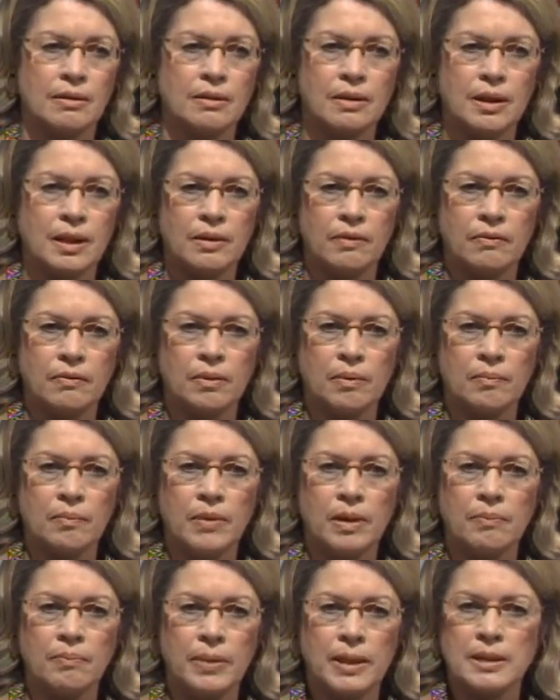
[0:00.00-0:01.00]
kind of
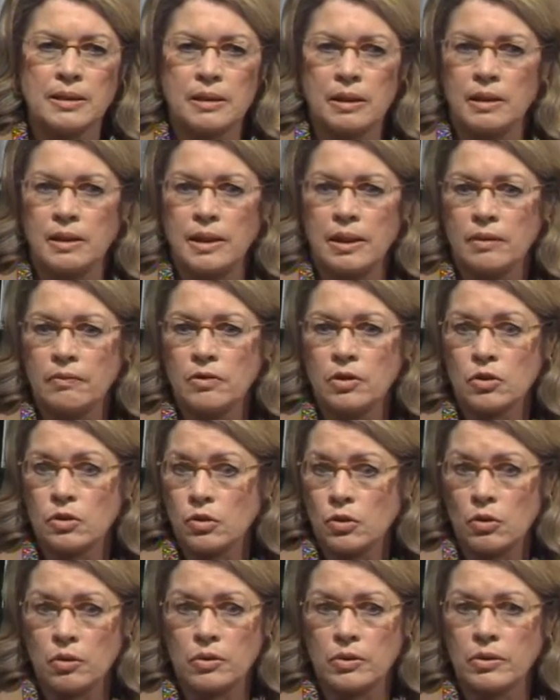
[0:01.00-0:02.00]
basically out of control.